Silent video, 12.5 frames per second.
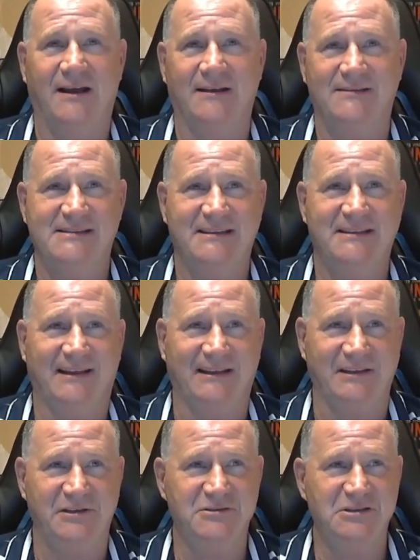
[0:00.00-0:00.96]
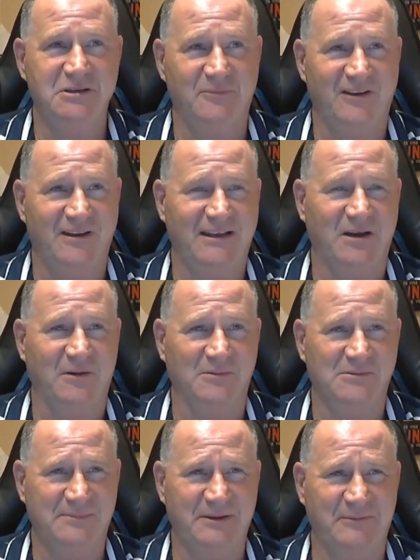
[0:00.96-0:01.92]
see like a YouTube video,
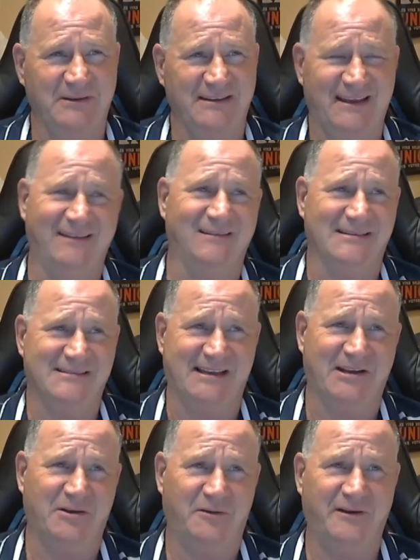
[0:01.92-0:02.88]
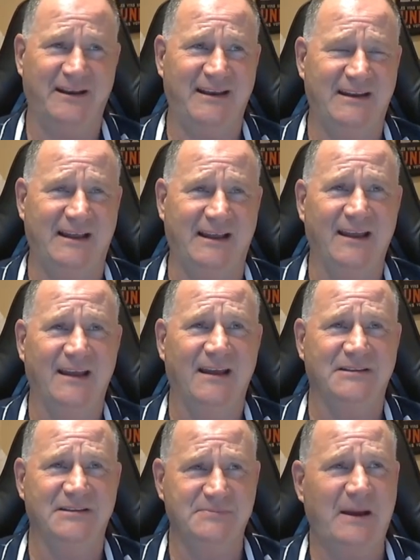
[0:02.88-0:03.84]
something ridiculous, like Curry hitting
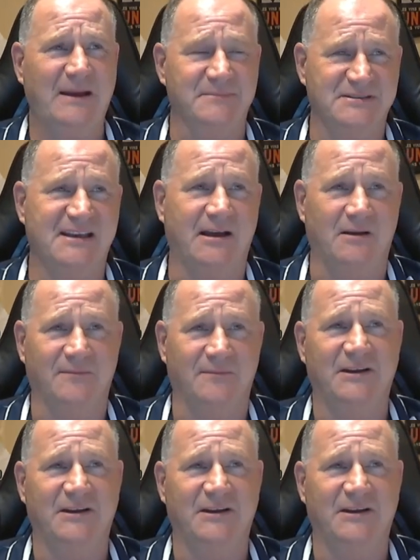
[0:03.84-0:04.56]
just by himself.